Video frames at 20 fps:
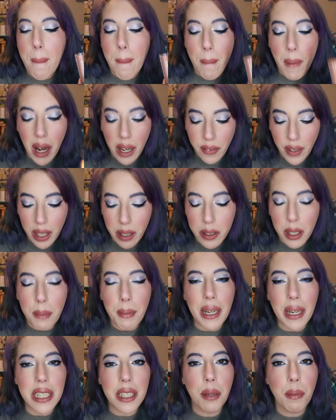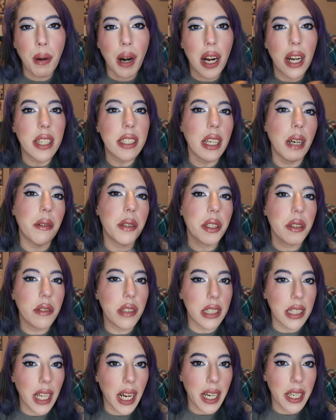But if I only pick two products, I would do
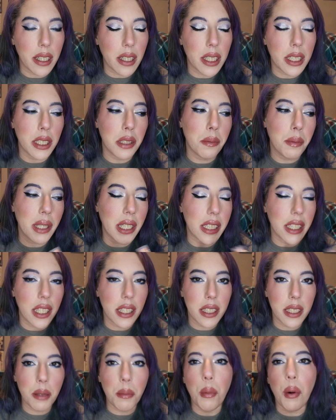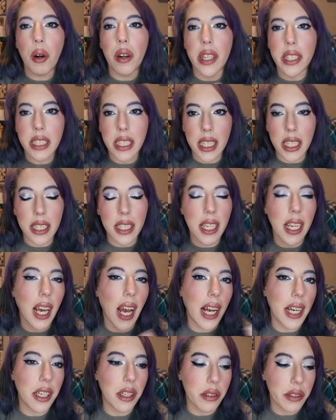a liner just because it's simple, it's easy,
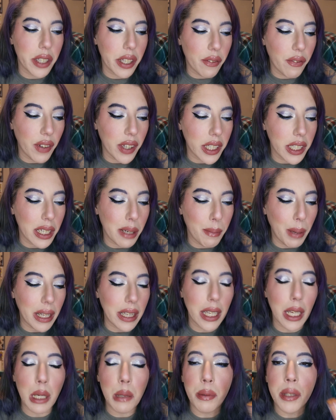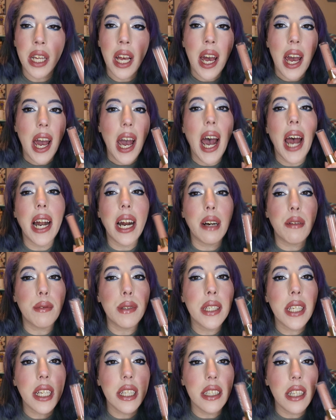I can use it filling fill in, in my lips. And I
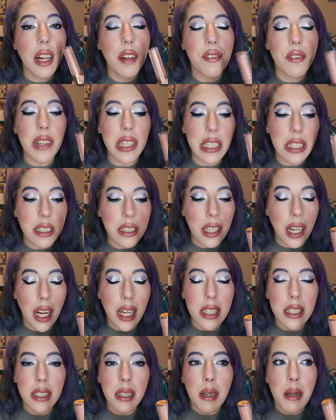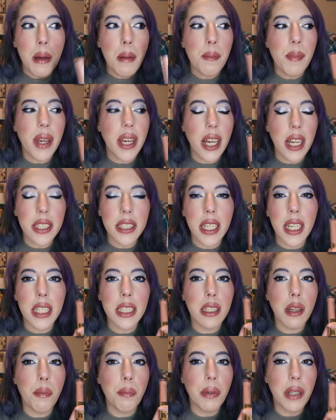really love this gloss because
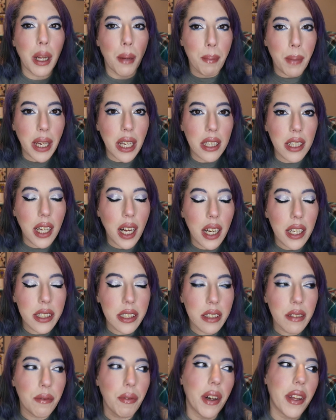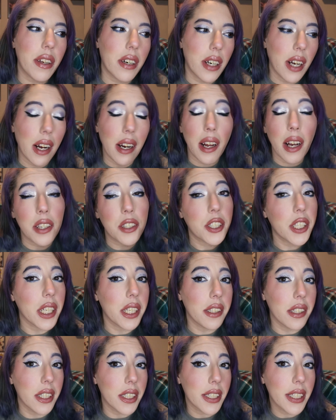it's a plumping gloss. Whether or not it actually
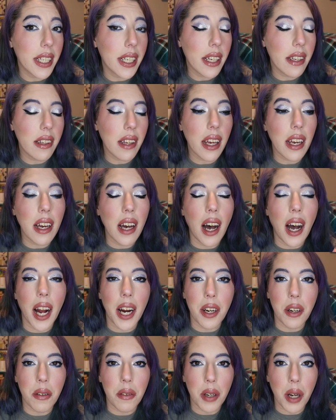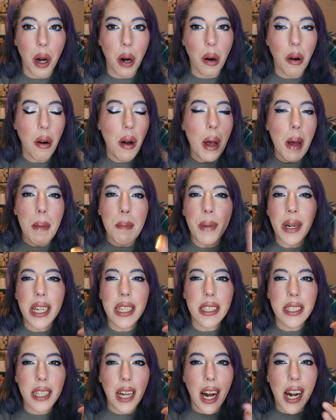does anything, I don't know. But
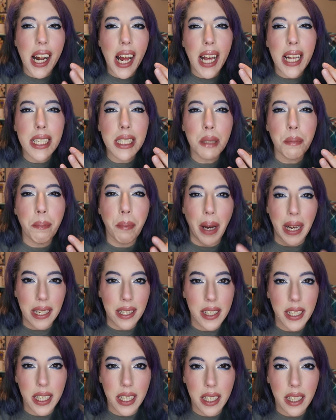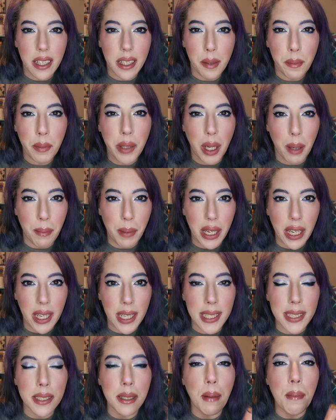it's not a spicy plumping.
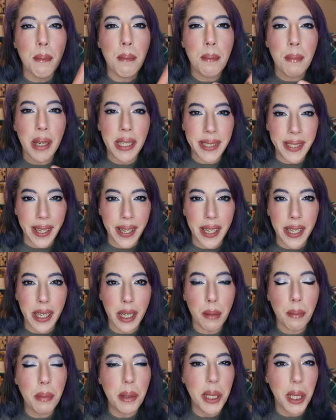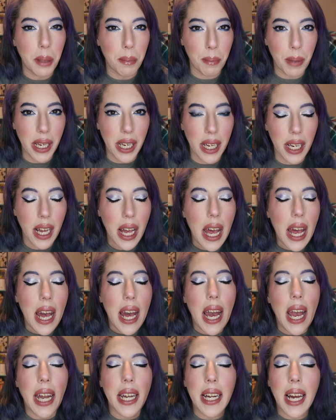It's a minty plumping.
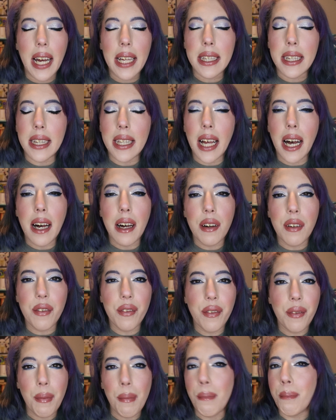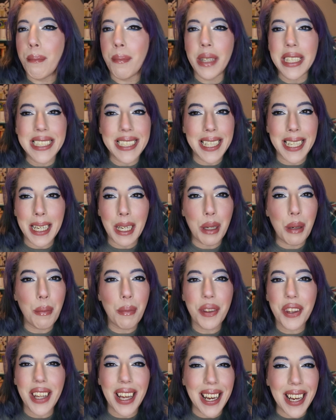And I love minty
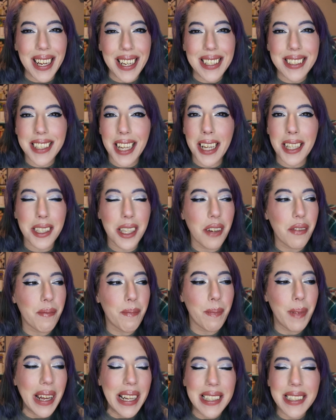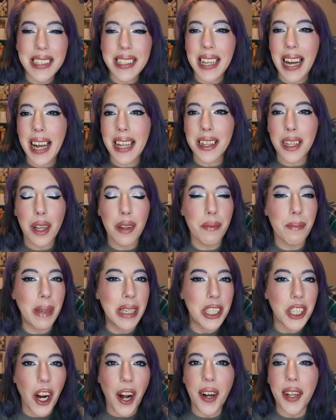things. I love mints. I love
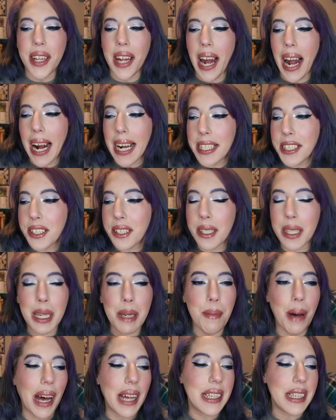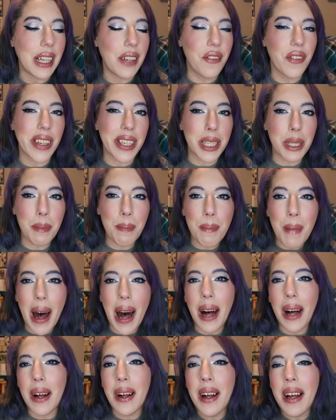mint chocolate ice cream. I love the
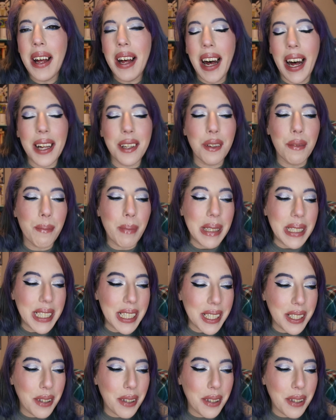smell. I love minty